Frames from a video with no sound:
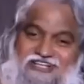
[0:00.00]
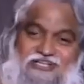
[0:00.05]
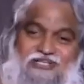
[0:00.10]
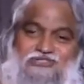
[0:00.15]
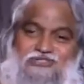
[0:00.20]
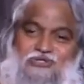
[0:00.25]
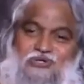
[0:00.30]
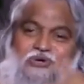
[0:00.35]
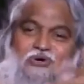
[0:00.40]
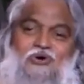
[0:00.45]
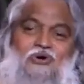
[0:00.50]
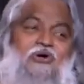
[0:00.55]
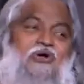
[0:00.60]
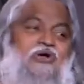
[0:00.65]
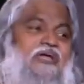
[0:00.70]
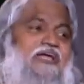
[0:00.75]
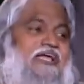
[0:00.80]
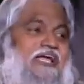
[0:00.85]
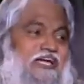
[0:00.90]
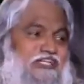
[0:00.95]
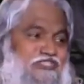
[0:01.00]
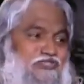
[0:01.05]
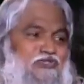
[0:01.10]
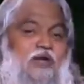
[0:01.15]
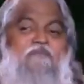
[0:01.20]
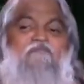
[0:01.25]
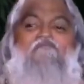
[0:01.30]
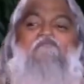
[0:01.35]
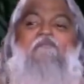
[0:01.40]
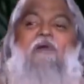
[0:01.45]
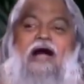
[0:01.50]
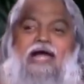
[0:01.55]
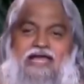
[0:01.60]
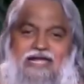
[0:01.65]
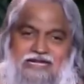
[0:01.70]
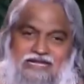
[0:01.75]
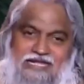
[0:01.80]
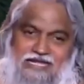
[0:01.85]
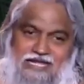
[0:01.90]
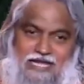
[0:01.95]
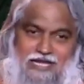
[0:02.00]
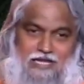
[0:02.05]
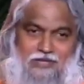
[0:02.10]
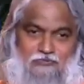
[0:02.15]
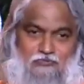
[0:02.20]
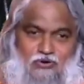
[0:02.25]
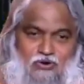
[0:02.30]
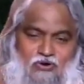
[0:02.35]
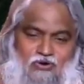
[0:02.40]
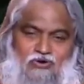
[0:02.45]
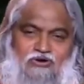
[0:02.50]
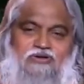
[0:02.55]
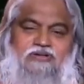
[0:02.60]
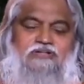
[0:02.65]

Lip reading: So it's not binding anymore.